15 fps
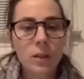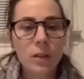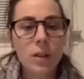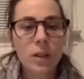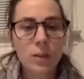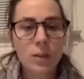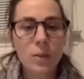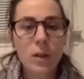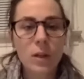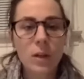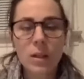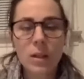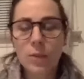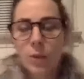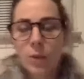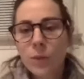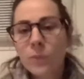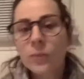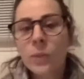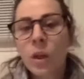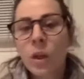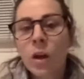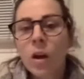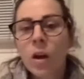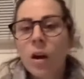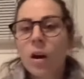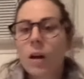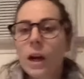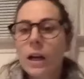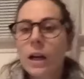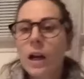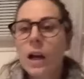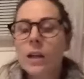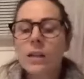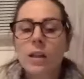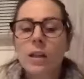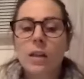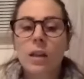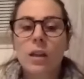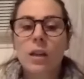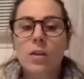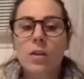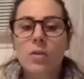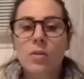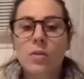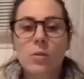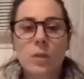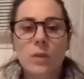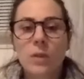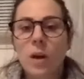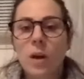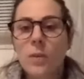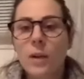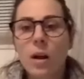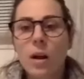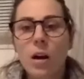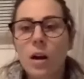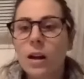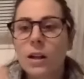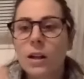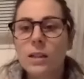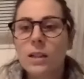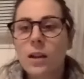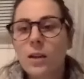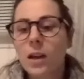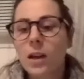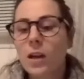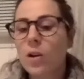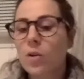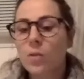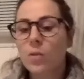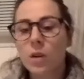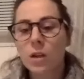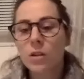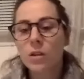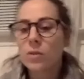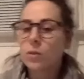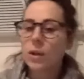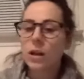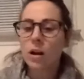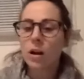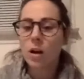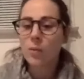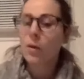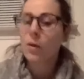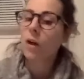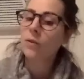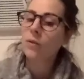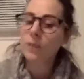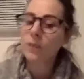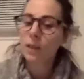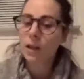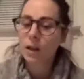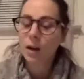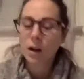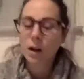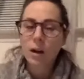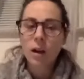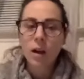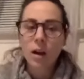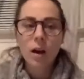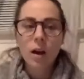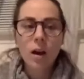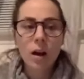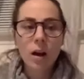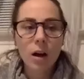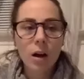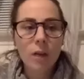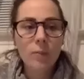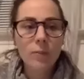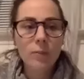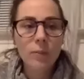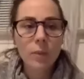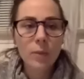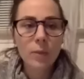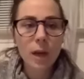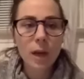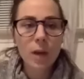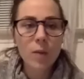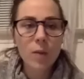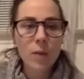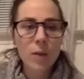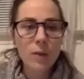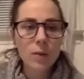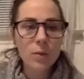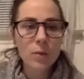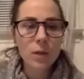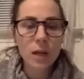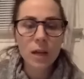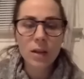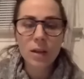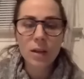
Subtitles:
it's pretty simple. All right, guys, thank you so much for hopping on. It's now 8:01, so we can hop off of here. But I hope everyone has